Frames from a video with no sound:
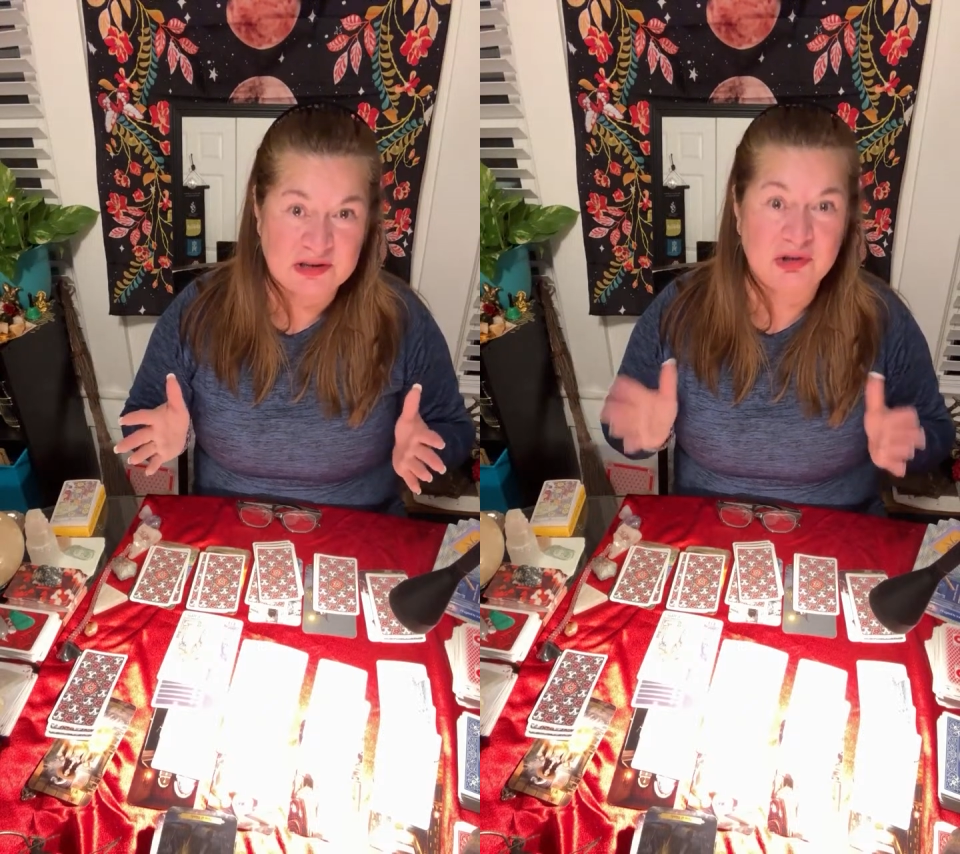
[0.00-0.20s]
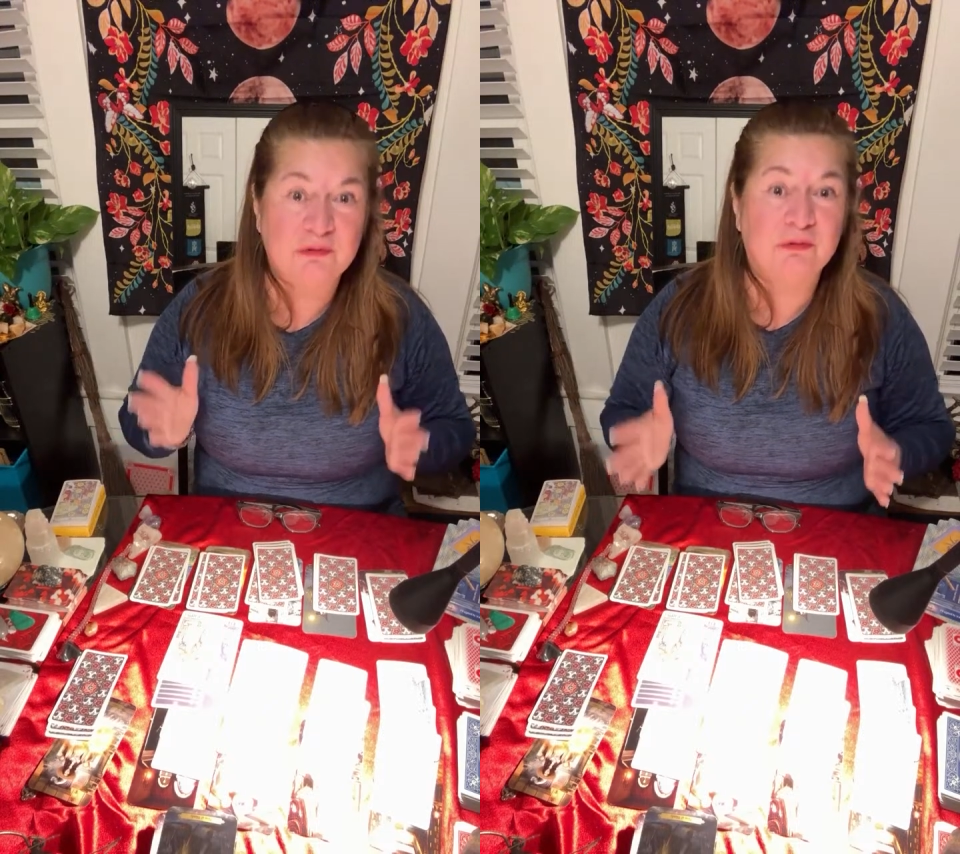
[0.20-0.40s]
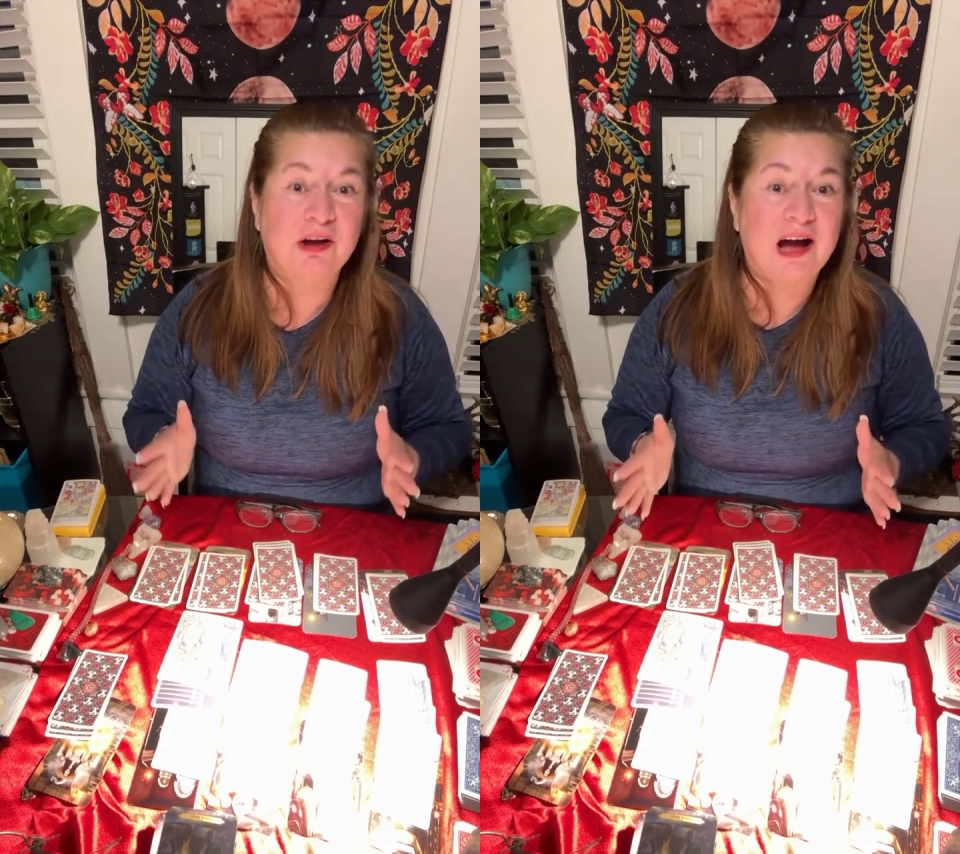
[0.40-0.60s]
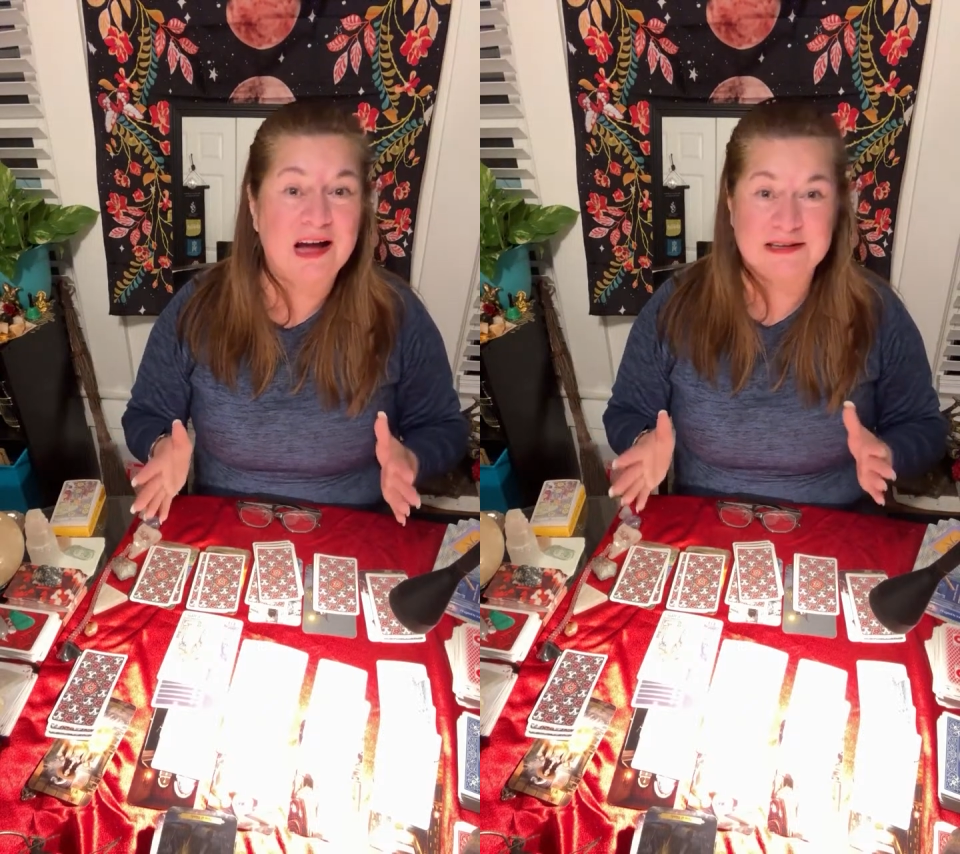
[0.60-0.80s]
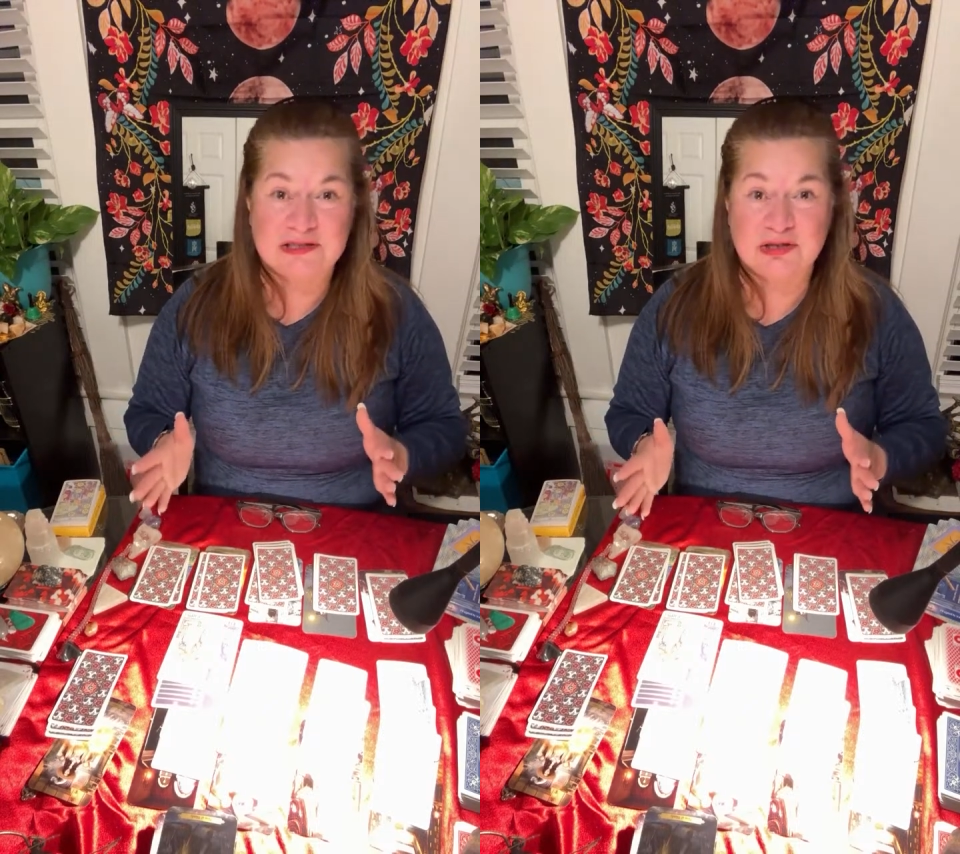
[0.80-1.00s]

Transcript: You've got